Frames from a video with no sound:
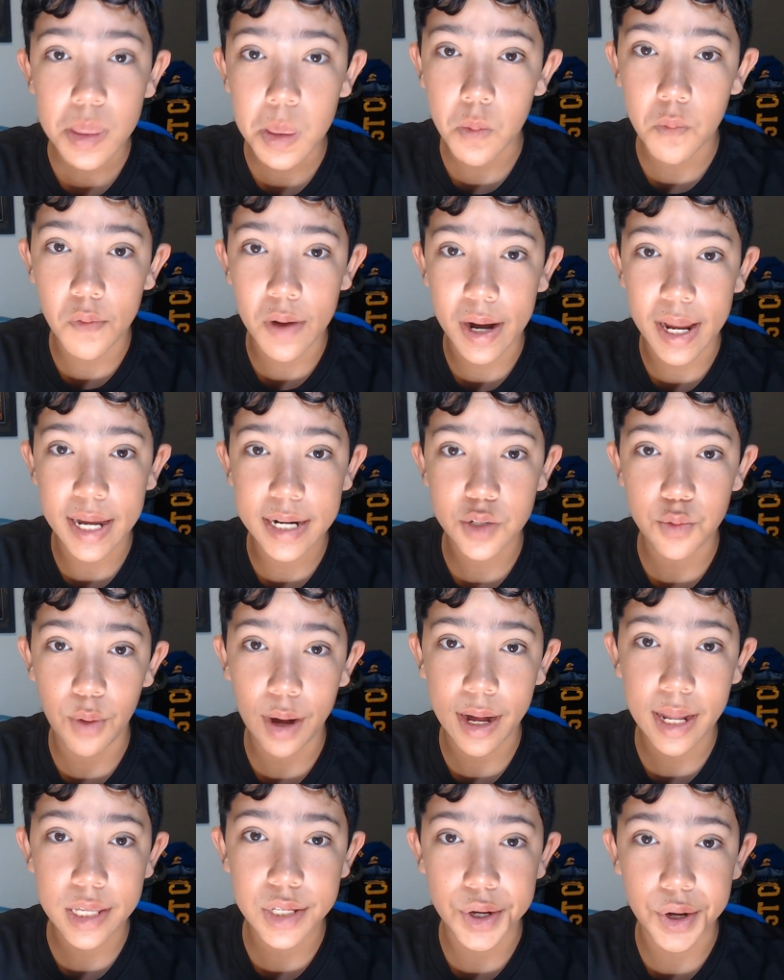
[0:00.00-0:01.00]
the round
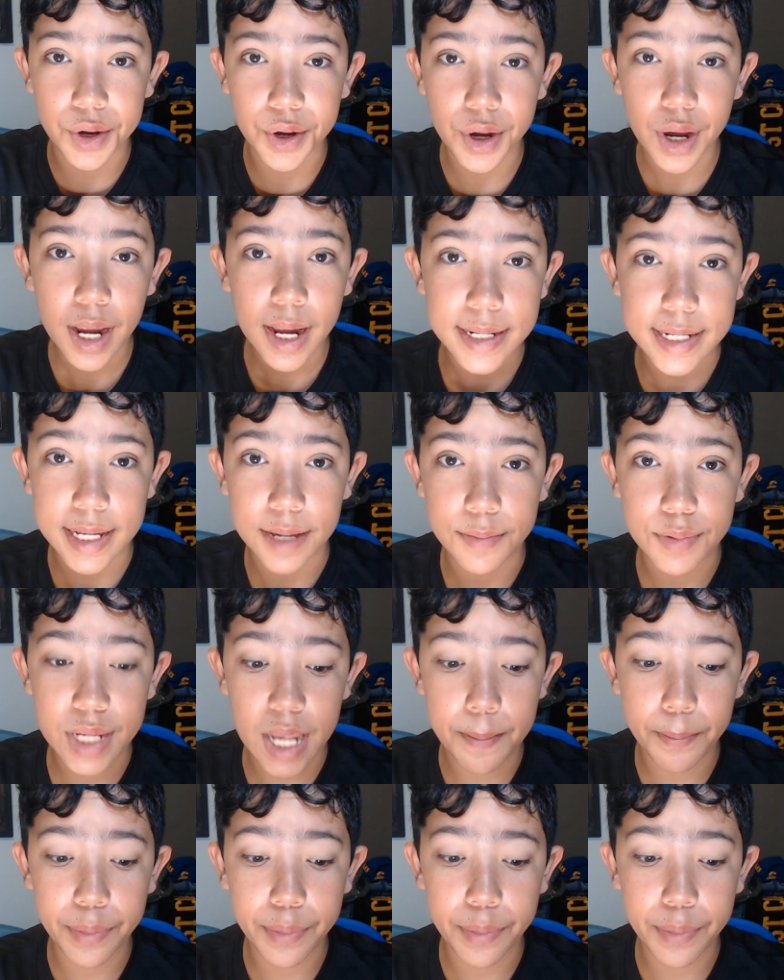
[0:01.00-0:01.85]
22 tips and